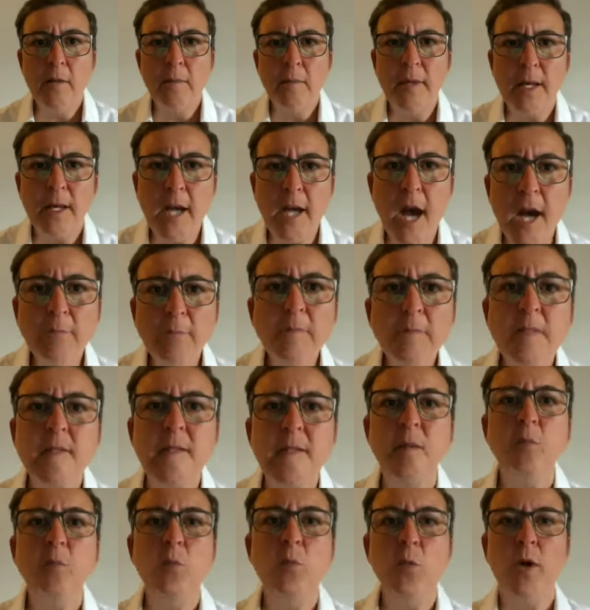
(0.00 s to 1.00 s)
become
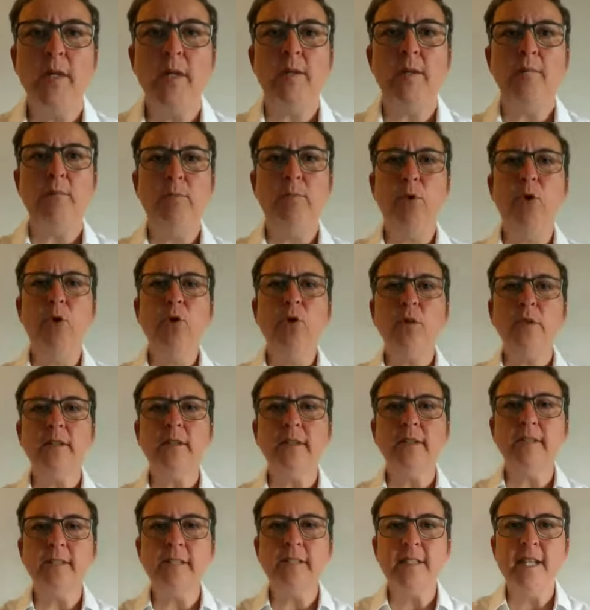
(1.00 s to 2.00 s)
someone
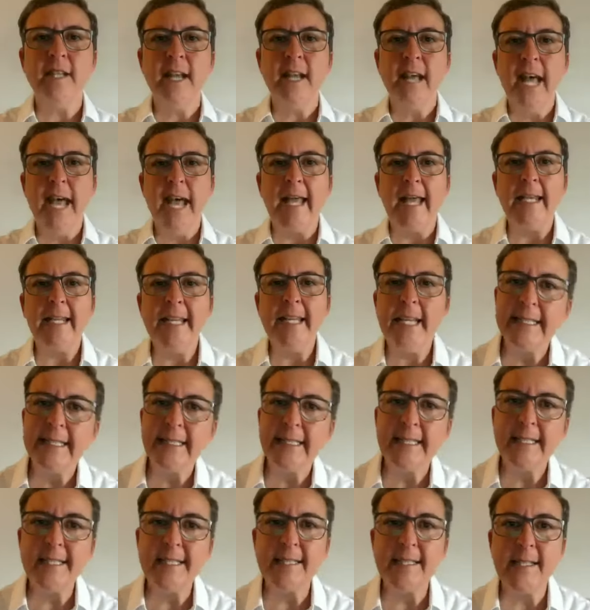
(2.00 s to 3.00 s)
important, and
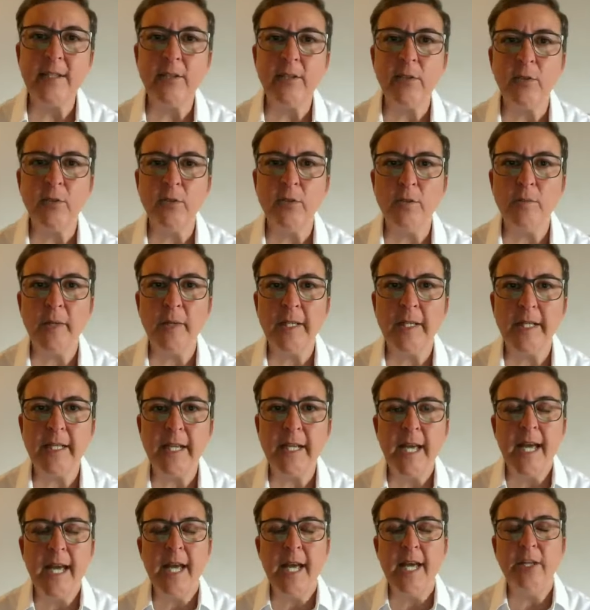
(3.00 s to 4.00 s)
get this thing called money.